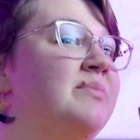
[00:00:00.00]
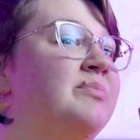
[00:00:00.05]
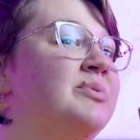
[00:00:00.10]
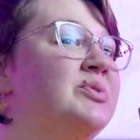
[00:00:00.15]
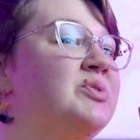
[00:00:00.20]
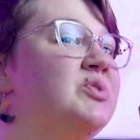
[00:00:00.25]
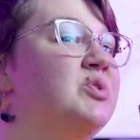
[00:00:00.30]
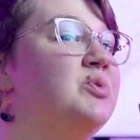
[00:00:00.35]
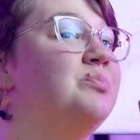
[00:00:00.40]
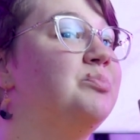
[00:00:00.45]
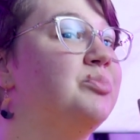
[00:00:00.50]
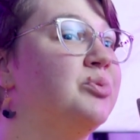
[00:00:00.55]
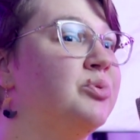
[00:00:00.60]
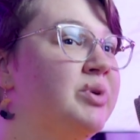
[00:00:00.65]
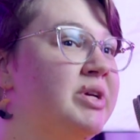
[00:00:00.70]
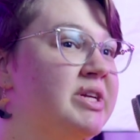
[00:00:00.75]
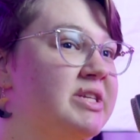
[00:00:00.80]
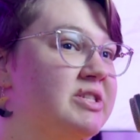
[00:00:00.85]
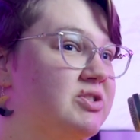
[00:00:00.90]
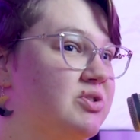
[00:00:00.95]
able to
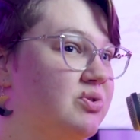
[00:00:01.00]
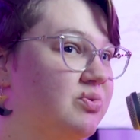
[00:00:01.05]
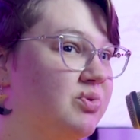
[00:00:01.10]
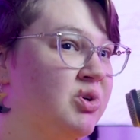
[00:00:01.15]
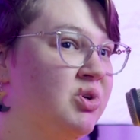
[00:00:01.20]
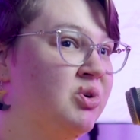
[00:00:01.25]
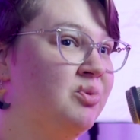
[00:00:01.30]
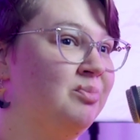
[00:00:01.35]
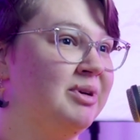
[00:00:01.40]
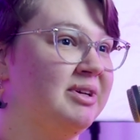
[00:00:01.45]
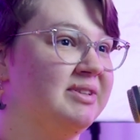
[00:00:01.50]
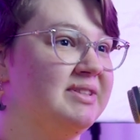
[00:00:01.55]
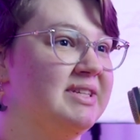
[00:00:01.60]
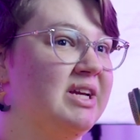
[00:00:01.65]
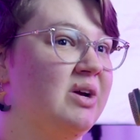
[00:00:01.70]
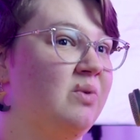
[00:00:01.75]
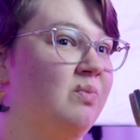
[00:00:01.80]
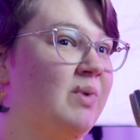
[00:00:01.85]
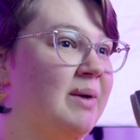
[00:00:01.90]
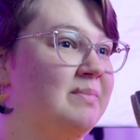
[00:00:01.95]
breeze through
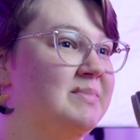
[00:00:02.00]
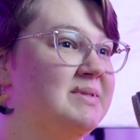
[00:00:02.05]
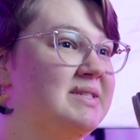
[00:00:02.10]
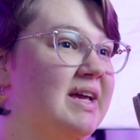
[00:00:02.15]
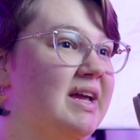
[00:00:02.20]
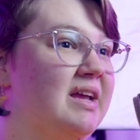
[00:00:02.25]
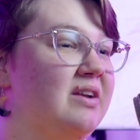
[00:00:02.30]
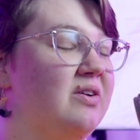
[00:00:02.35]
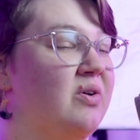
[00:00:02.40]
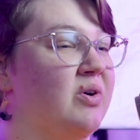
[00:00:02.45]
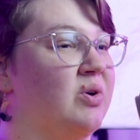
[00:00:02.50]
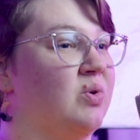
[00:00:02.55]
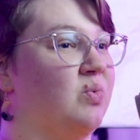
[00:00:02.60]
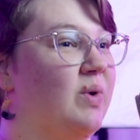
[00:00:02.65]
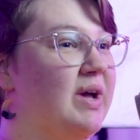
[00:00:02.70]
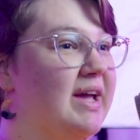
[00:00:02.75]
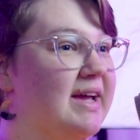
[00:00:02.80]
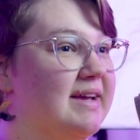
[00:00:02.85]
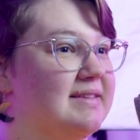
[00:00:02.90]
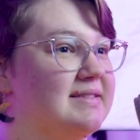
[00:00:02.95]
building a website
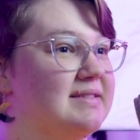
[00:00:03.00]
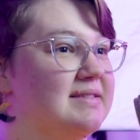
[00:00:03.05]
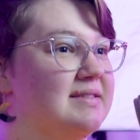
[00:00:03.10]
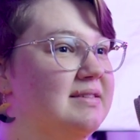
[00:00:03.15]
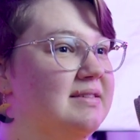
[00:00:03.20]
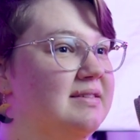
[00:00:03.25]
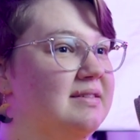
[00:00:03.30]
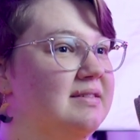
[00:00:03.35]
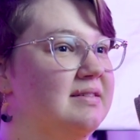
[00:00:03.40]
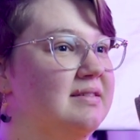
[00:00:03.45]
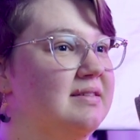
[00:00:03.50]
on Wix.